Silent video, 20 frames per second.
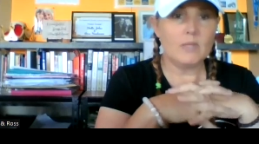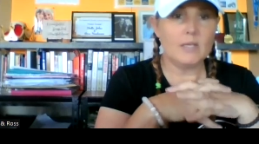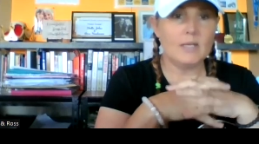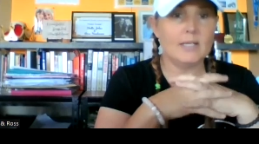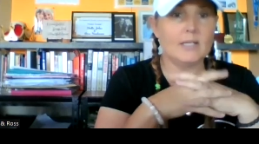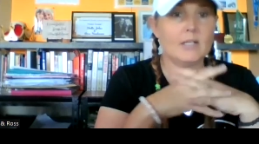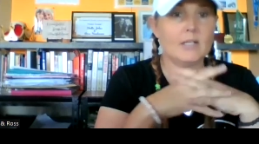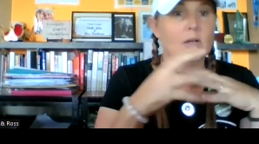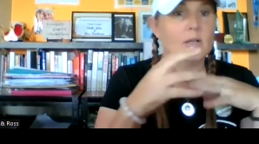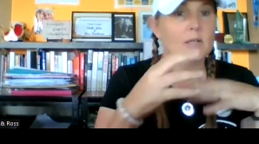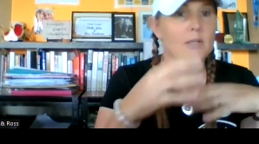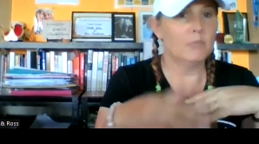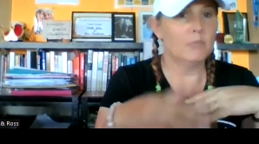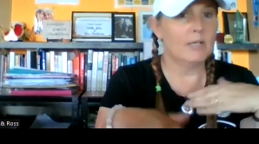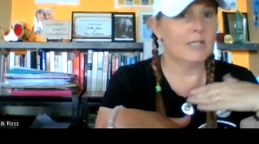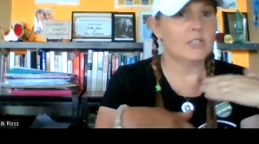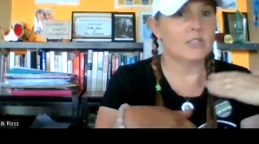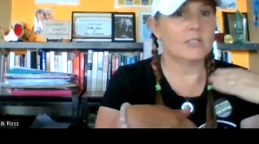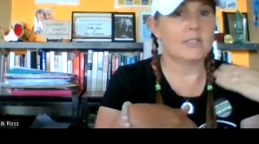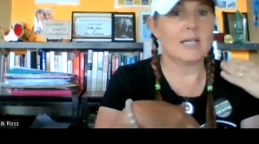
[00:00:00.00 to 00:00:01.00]
He
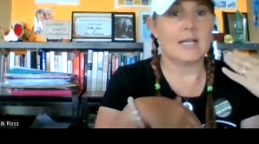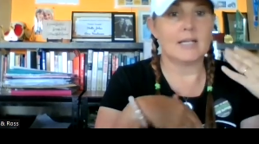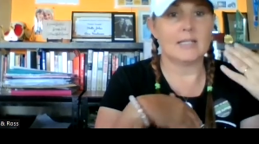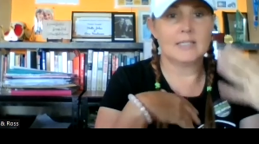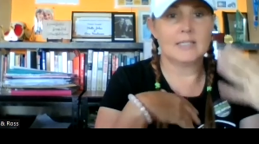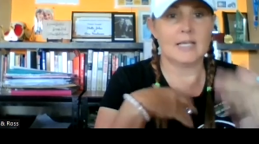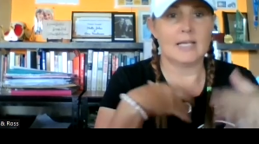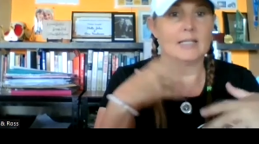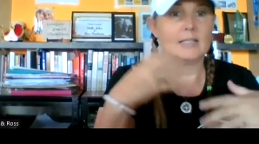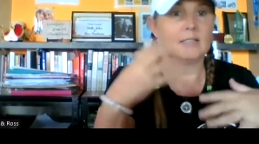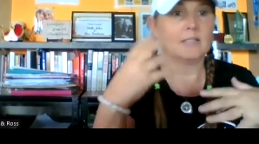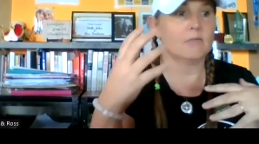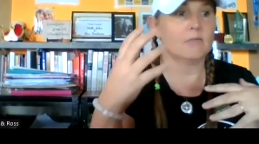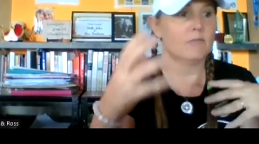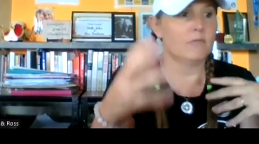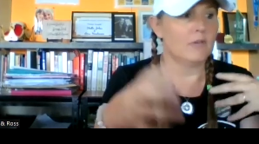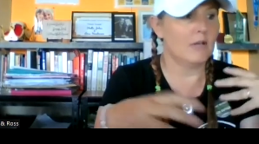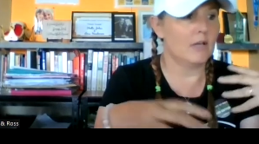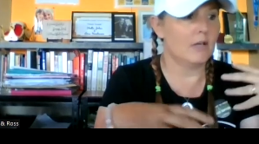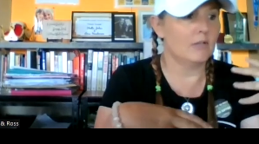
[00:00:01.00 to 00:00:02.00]
reaches out and texts
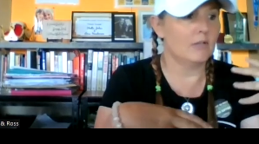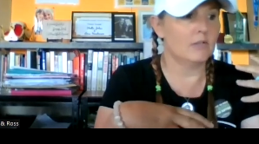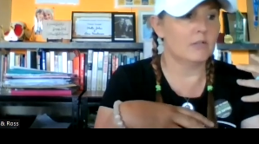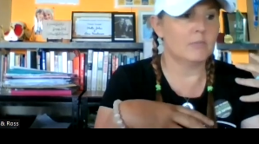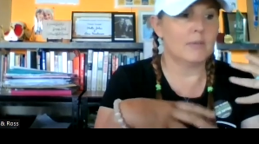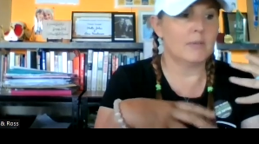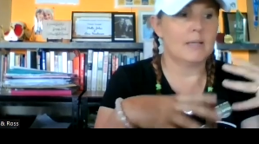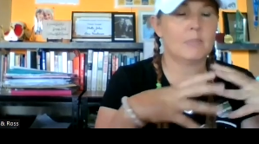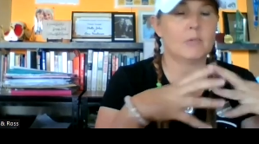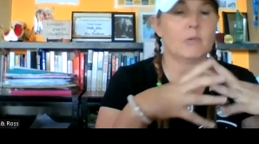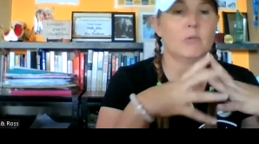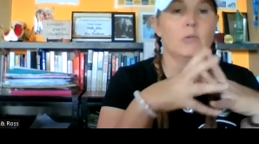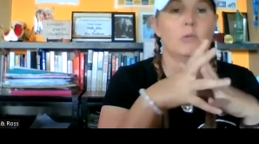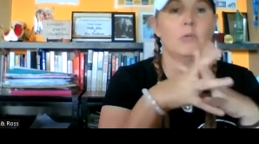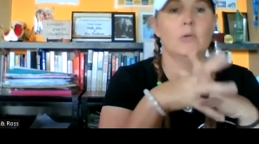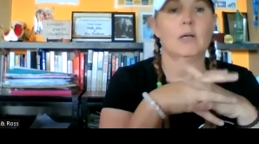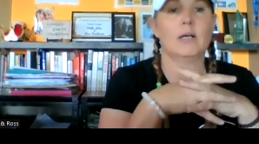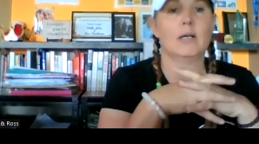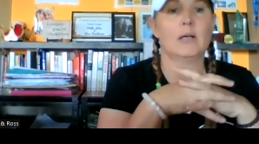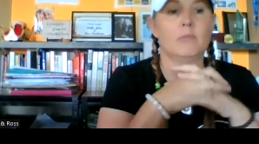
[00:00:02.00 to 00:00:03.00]
and phones
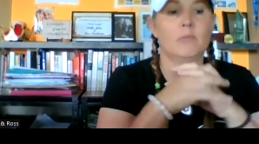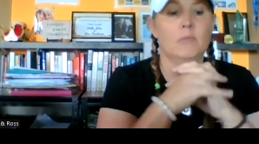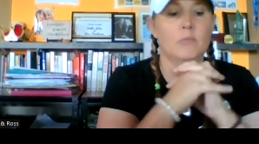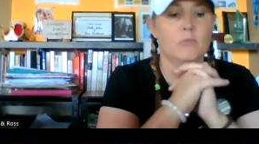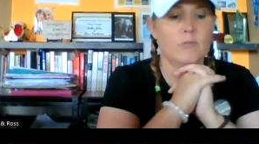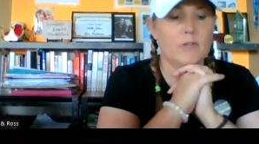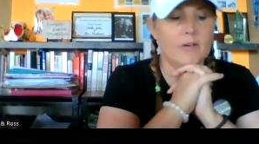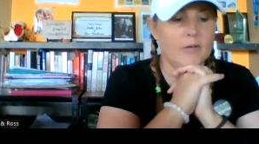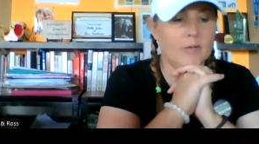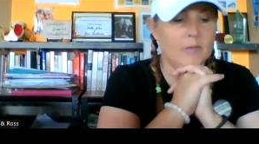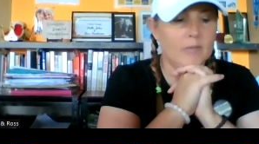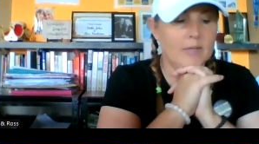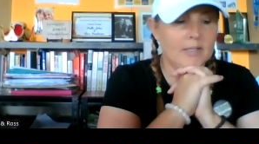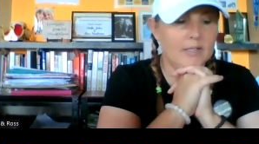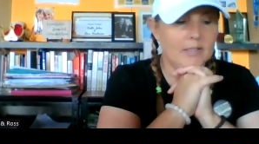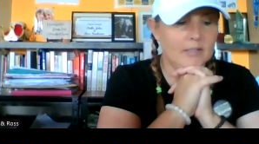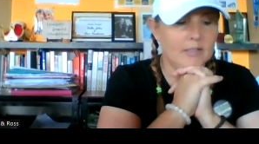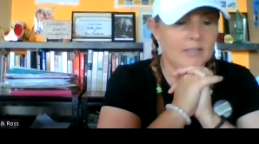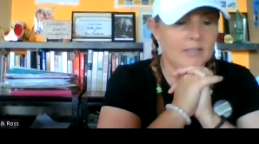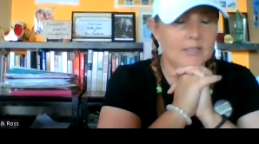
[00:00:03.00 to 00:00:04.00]
people very
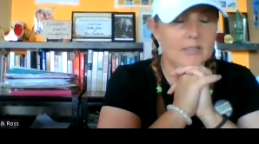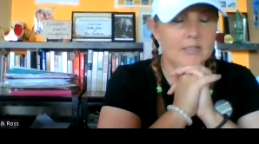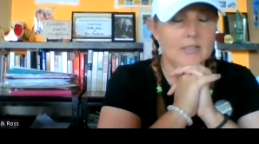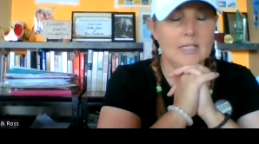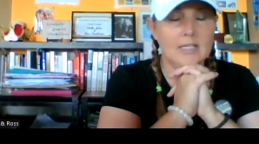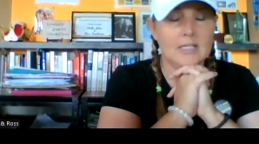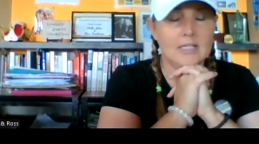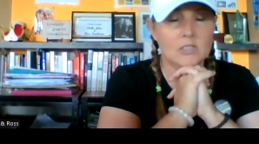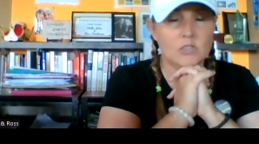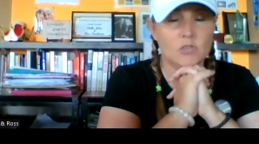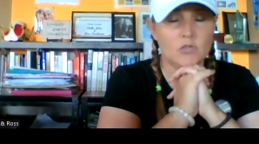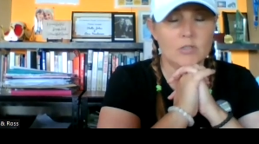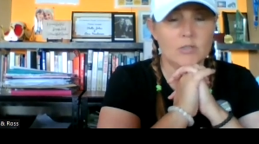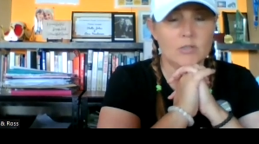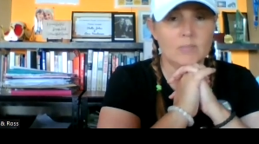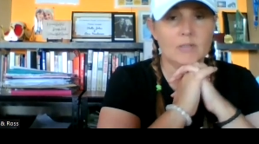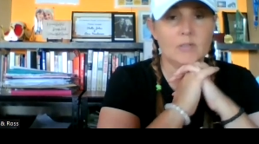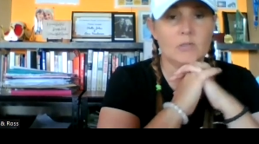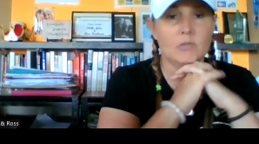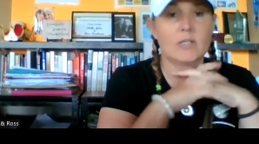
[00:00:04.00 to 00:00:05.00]
regularly, and he's
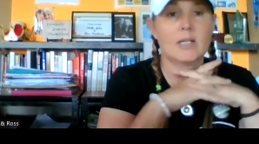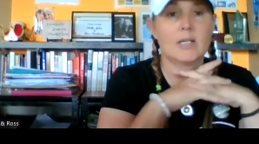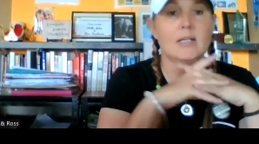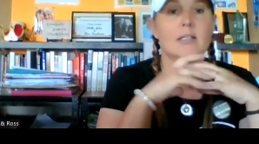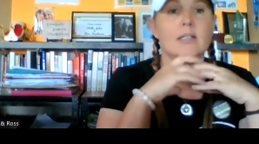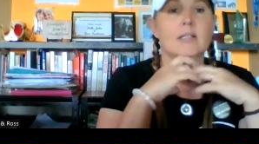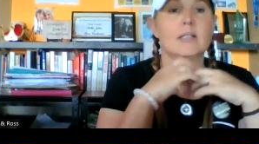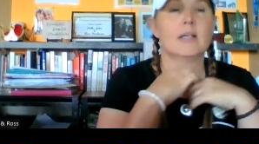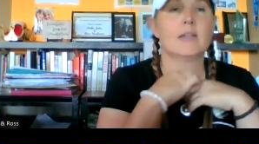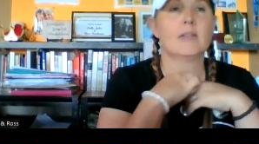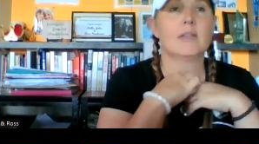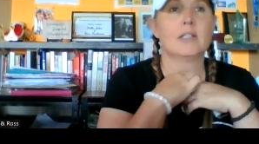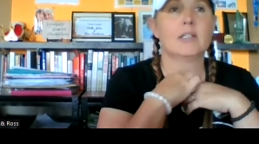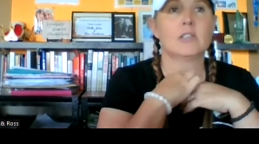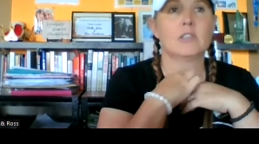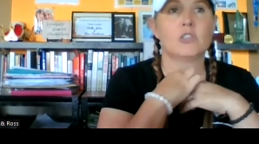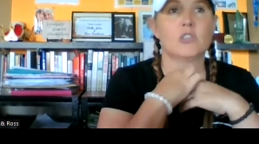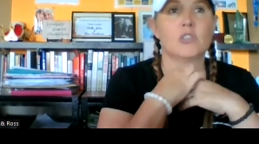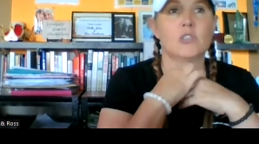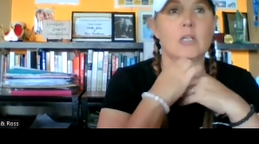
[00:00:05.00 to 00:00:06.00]
extremely good at it. I think
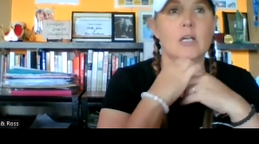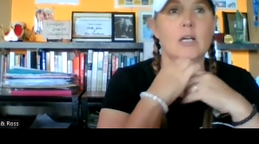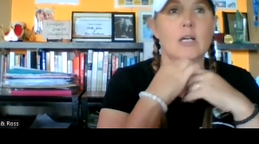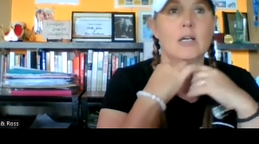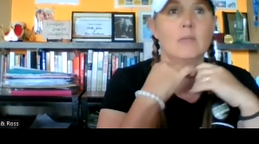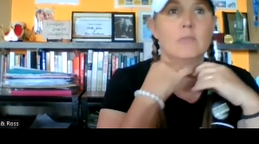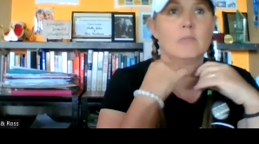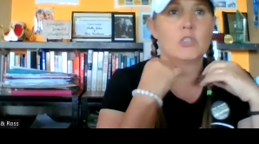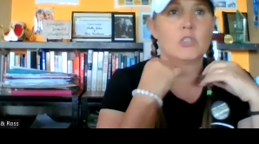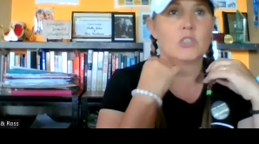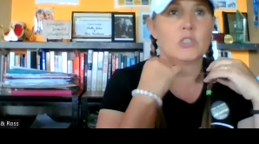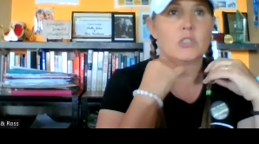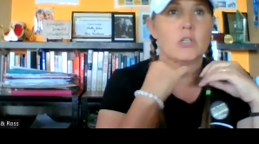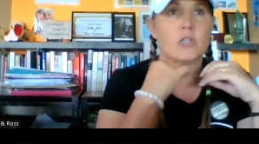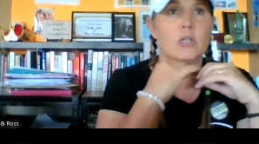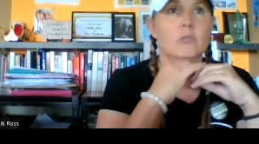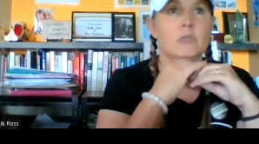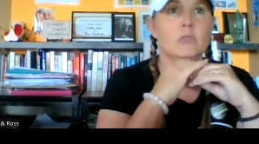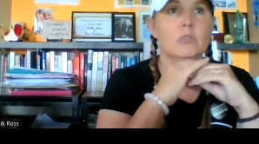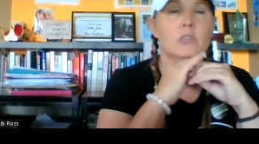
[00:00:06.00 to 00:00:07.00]
it's
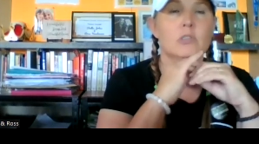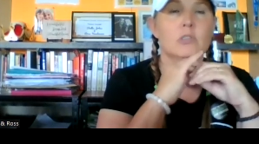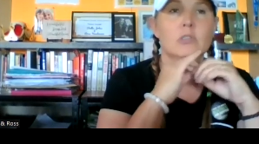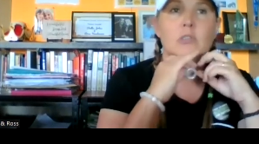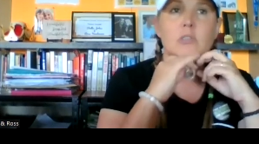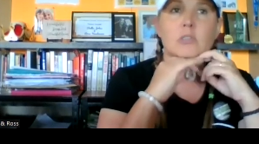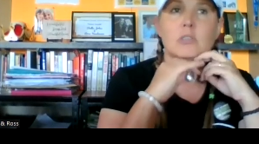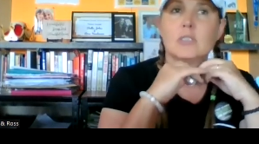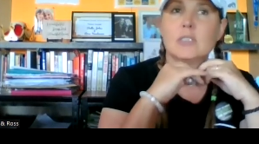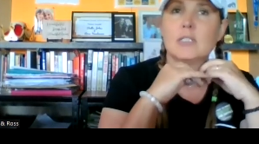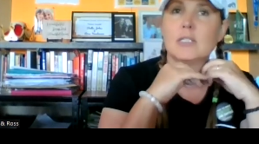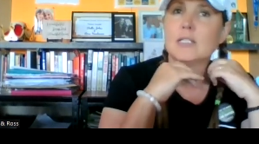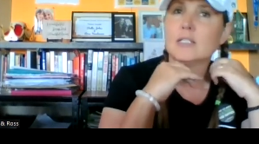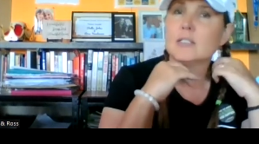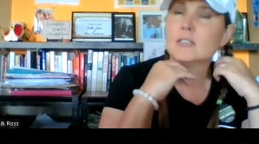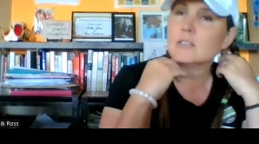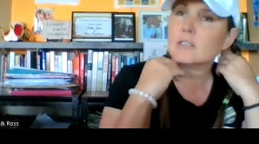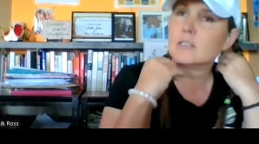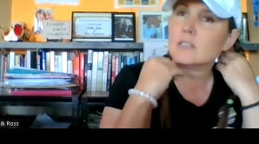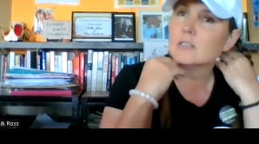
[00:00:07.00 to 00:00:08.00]
Chenault,
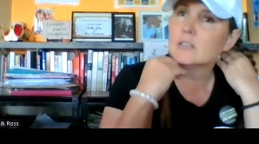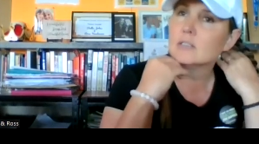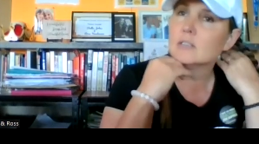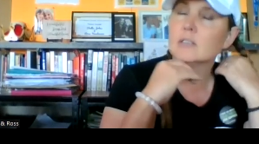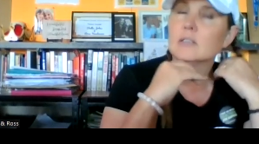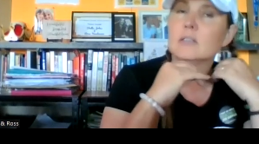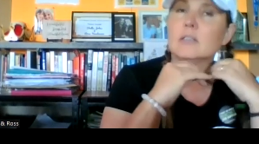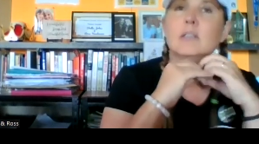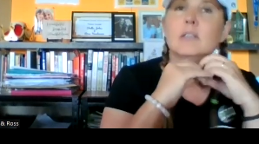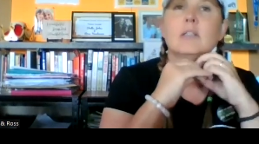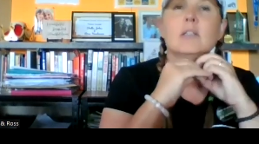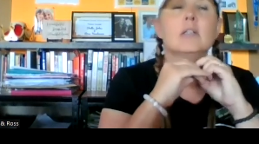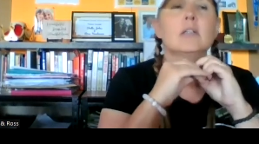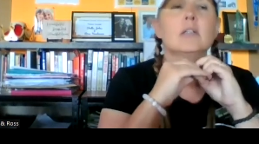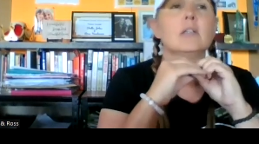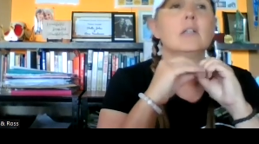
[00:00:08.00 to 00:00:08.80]
Denise, and